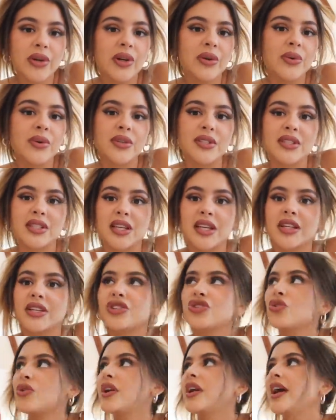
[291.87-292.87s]
It was like
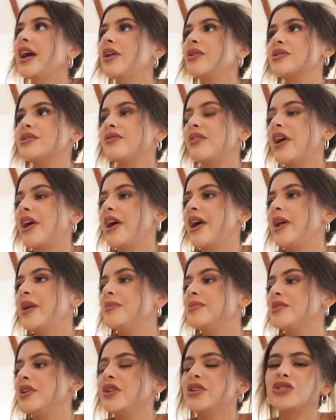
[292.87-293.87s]
treehouse
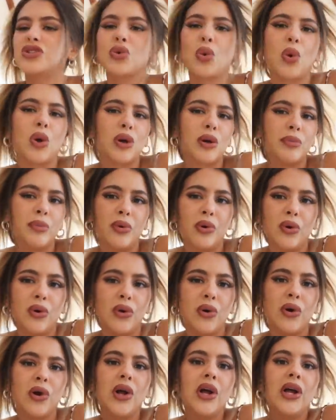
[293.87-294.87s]
vibes, adorable.